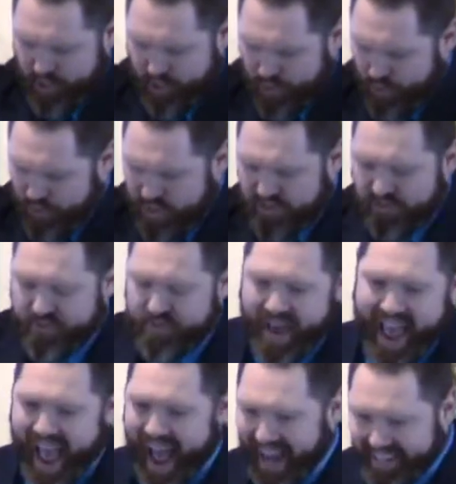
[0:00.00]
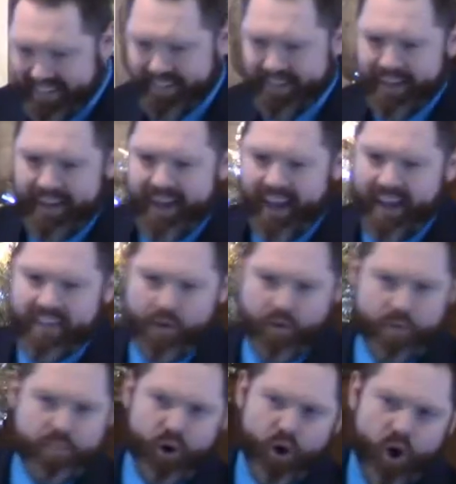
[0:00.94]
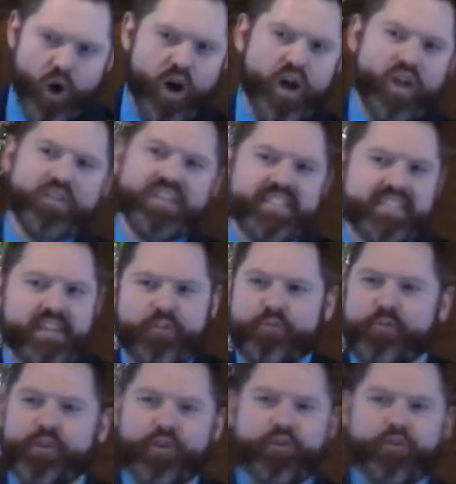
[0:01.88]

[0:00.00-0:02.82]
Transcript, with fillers: huge vat, and they would put all these different